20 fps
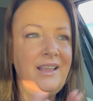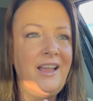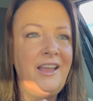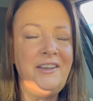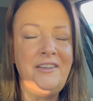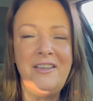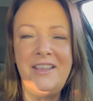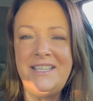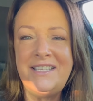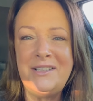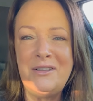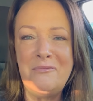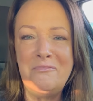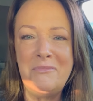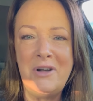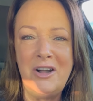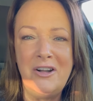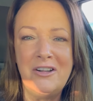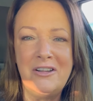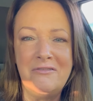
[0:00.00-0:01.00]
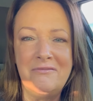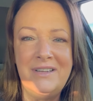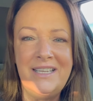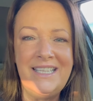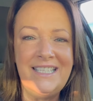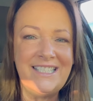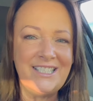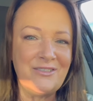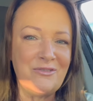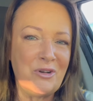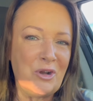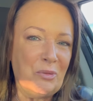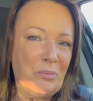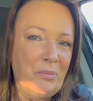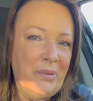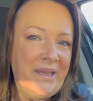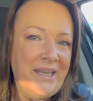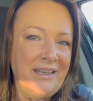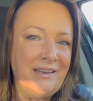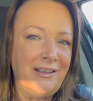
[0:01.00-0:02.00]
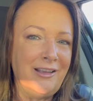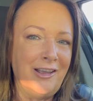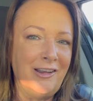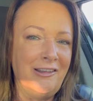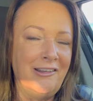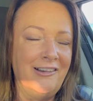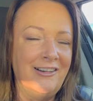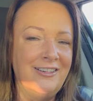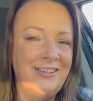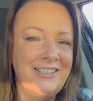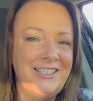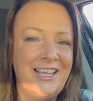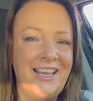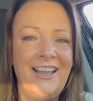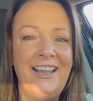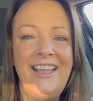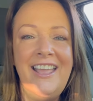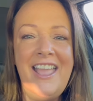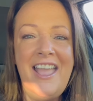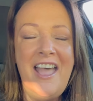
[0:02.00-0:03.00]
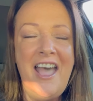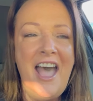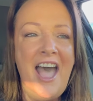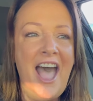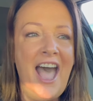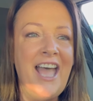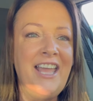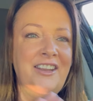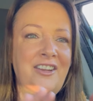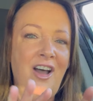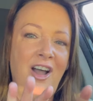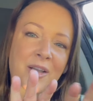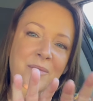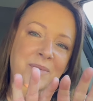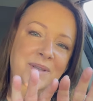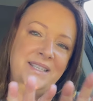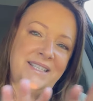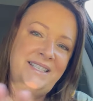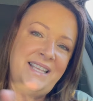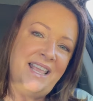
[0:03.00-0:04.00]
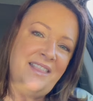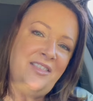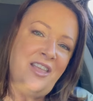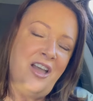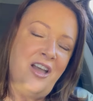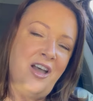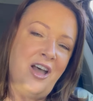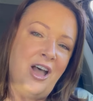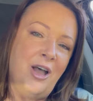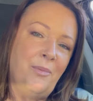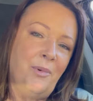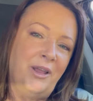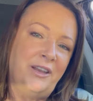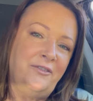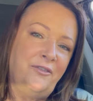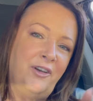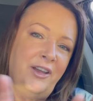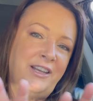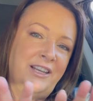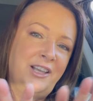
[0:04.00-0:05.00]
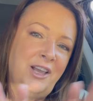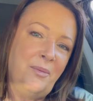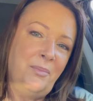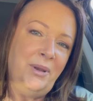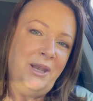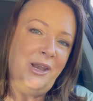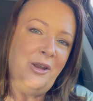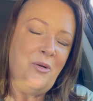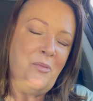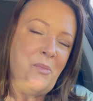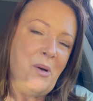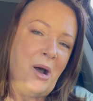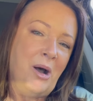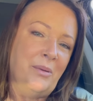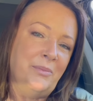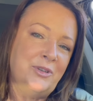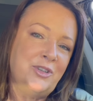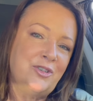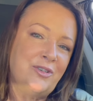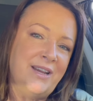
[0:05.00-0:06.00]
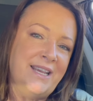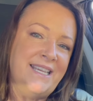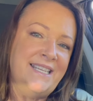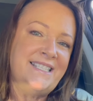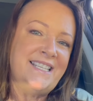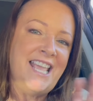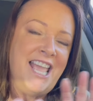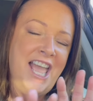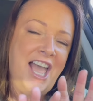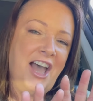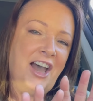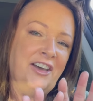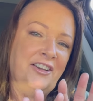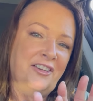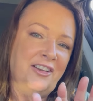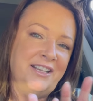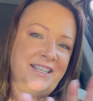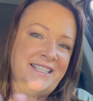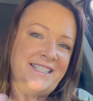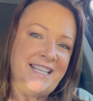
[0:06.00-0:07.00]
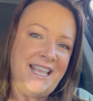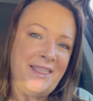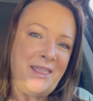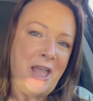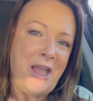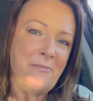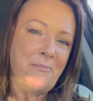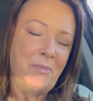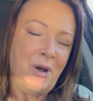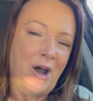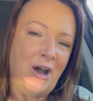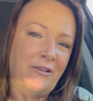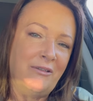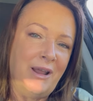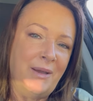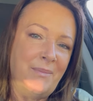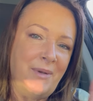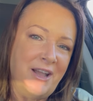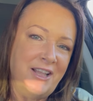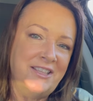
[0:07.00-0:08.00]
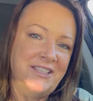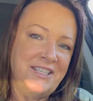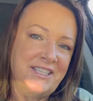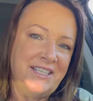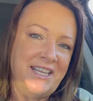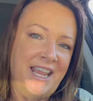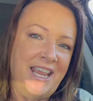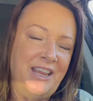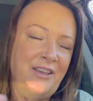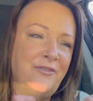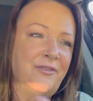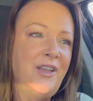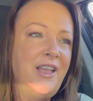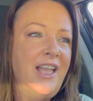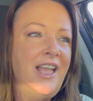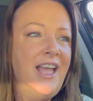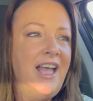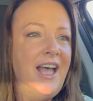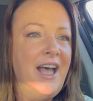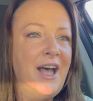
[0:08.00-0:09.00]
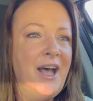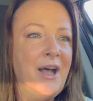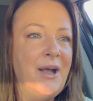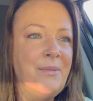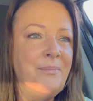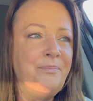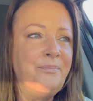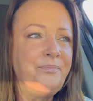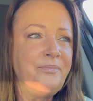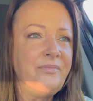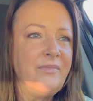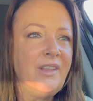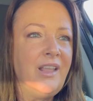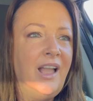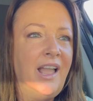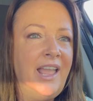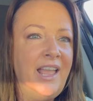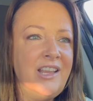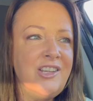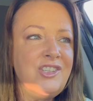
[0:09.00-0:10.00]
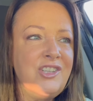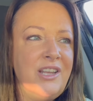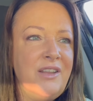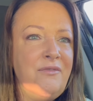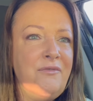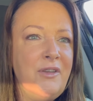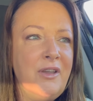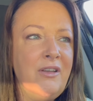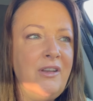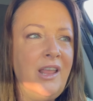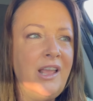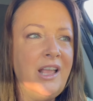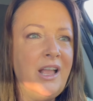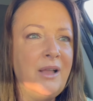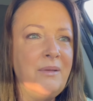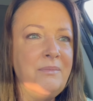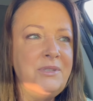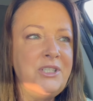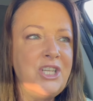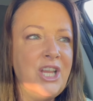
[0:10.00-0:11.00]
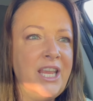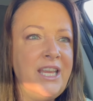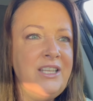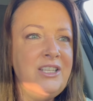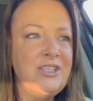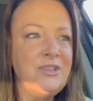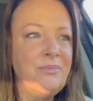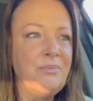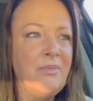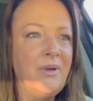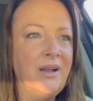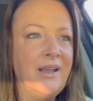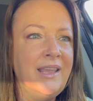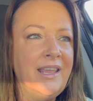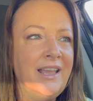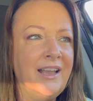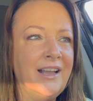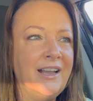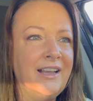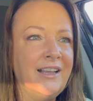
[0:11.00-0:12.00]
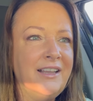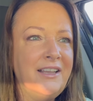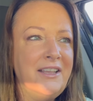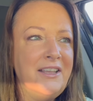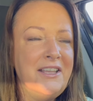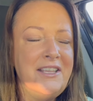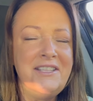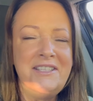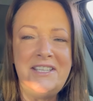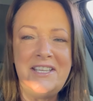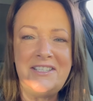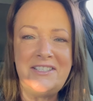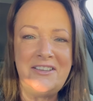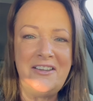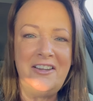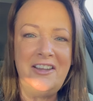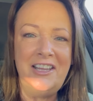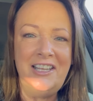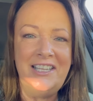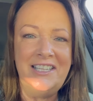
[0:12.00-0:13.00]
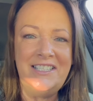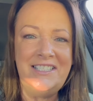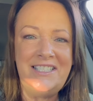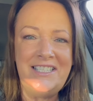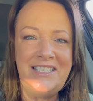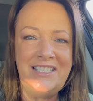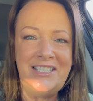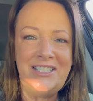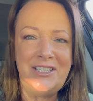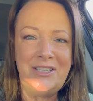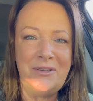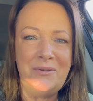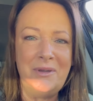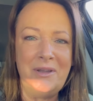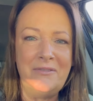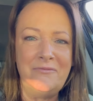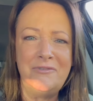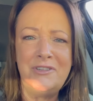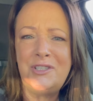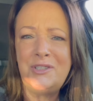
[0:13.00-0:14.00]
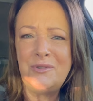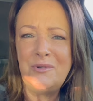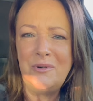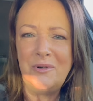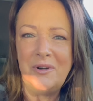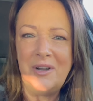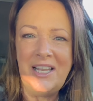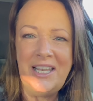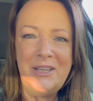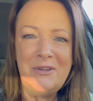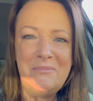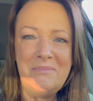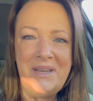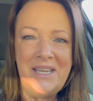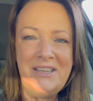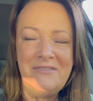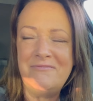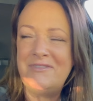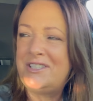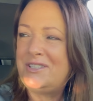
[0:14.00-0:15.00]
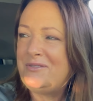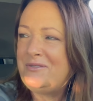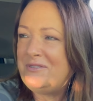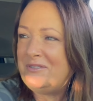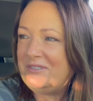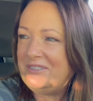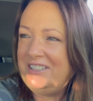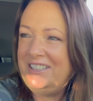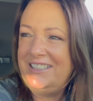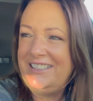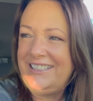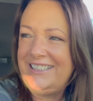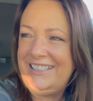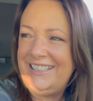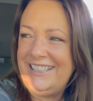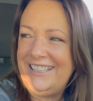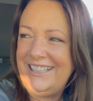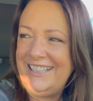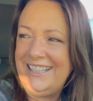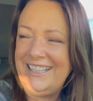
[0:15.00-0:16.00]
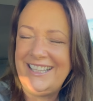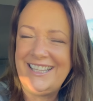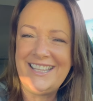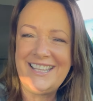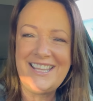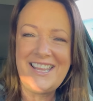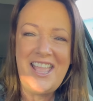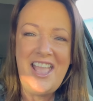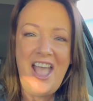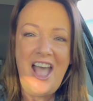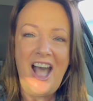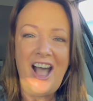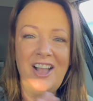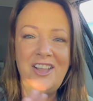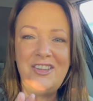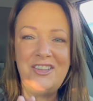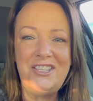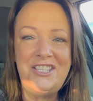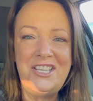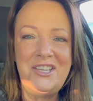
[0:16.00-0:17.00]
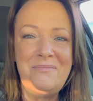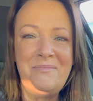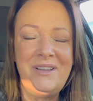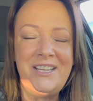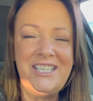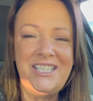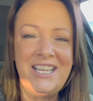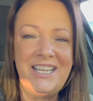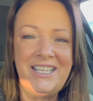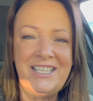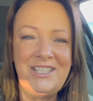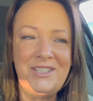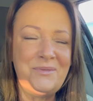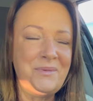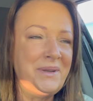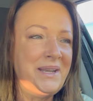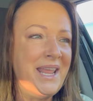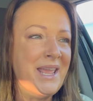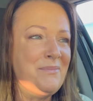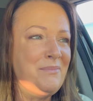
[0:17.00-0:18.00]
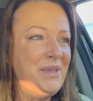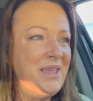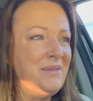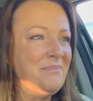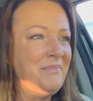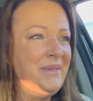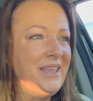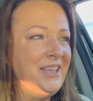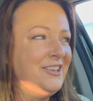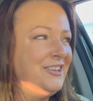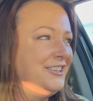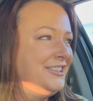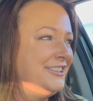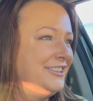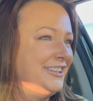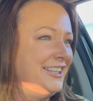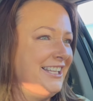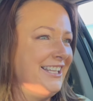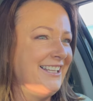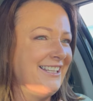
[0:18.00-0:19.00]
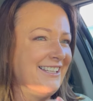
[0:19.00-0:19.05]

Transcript: A nice little margarita or pina colada, and I would set that up. I'd find a couple of little palm trees and I set that bar up underneath. I actually feel like I'm changing my desert island into a resort, a little mini resort. I could turn my shed into an Airbnb, couldn't I?